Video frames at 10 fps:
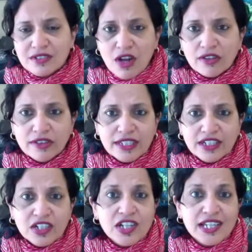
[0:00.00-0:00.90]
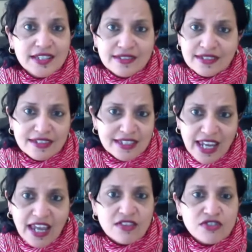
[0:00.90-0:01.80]
It's not the earliest
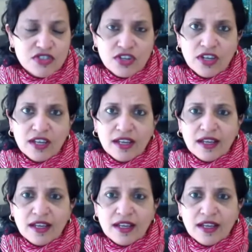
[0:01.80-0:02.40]
stage